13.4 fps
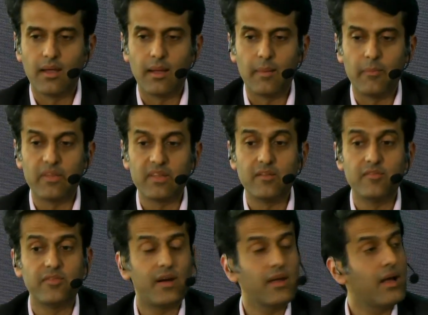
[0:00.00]
Um,
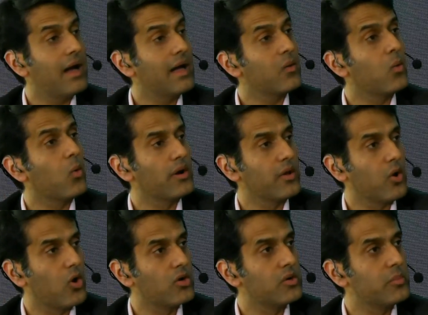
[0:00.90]
very high quality
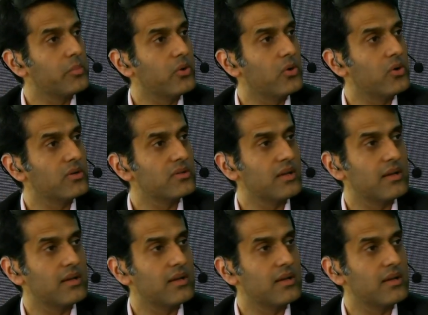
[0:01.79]
entrepreneurs,